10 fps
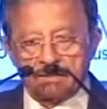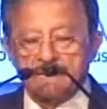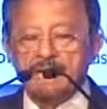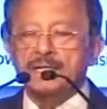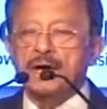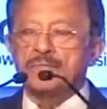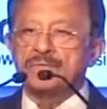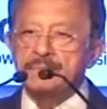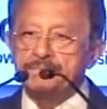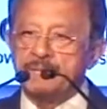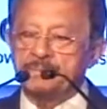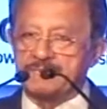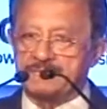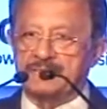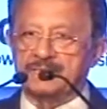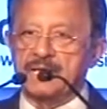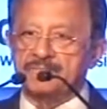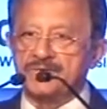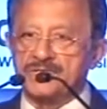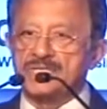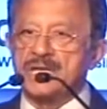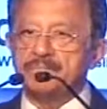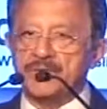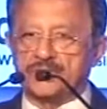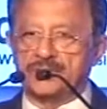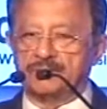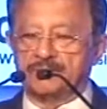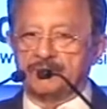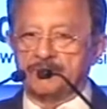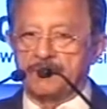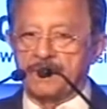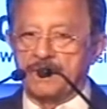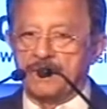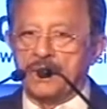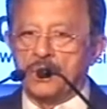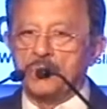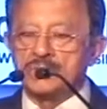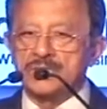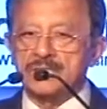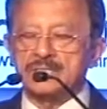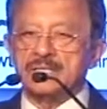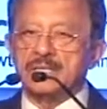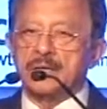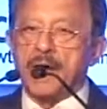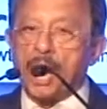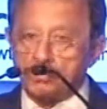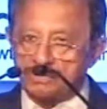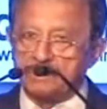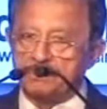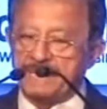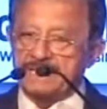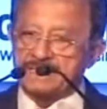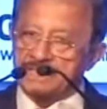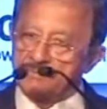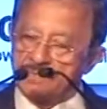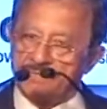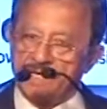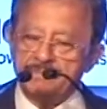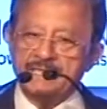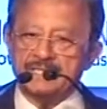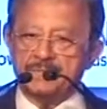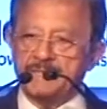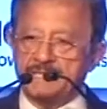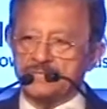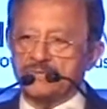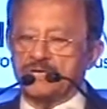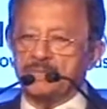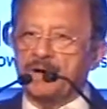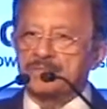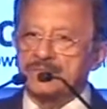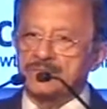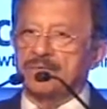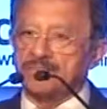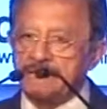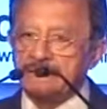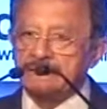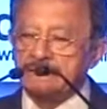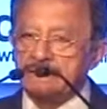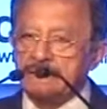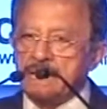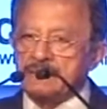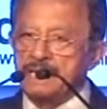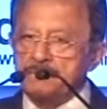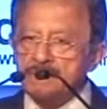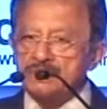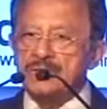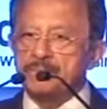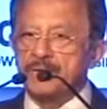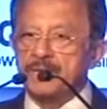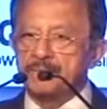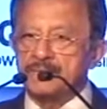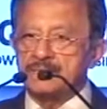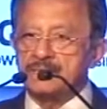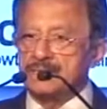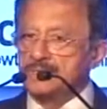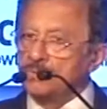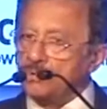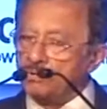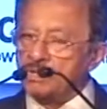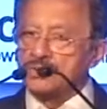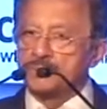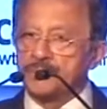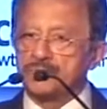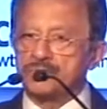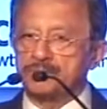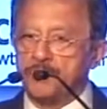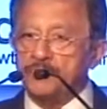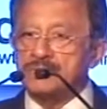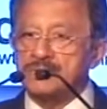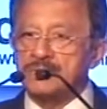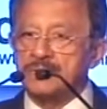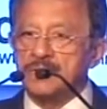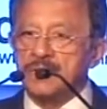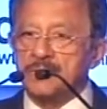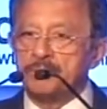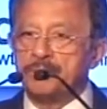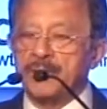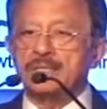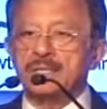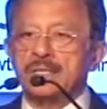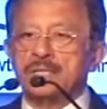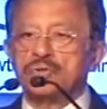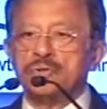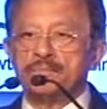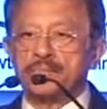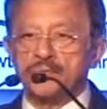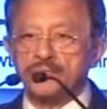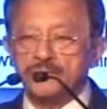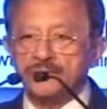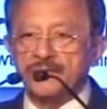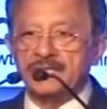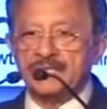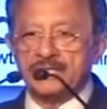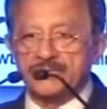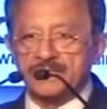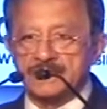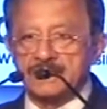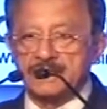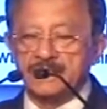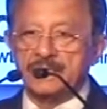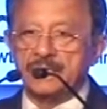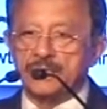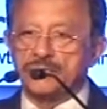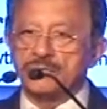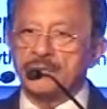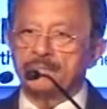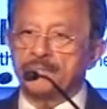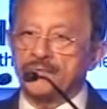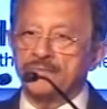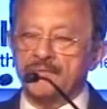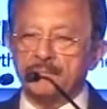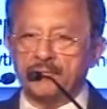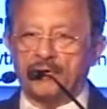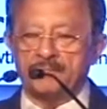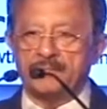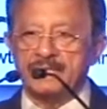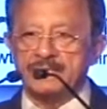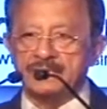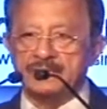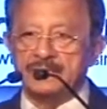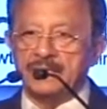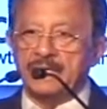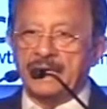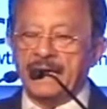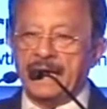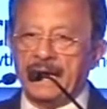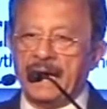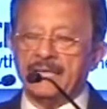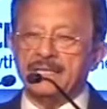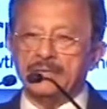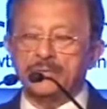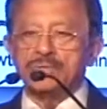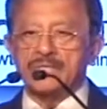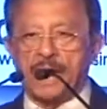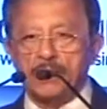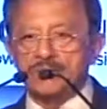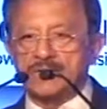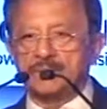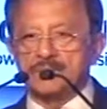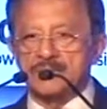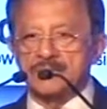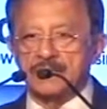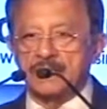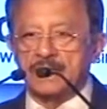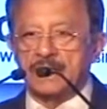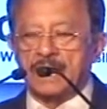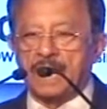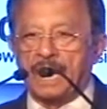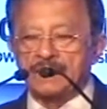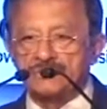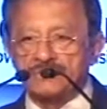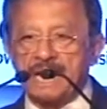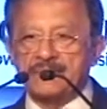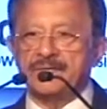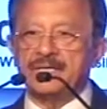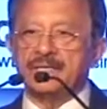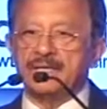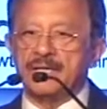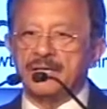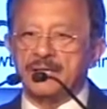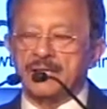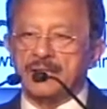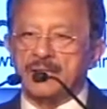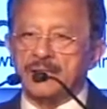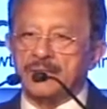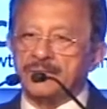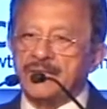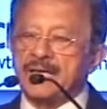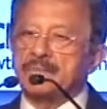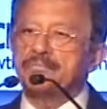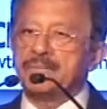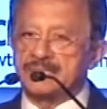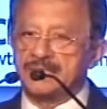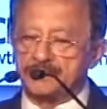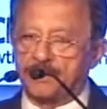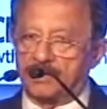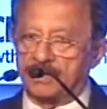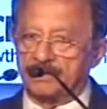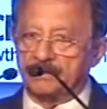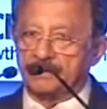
They are now repurposing their vision and mission, which is outcome-based. And we've heard many speakers talk about this already. Their mission and purpose is no longer to produce books, but to improve literacy, to improve employability, and those outcomes are driving their business model.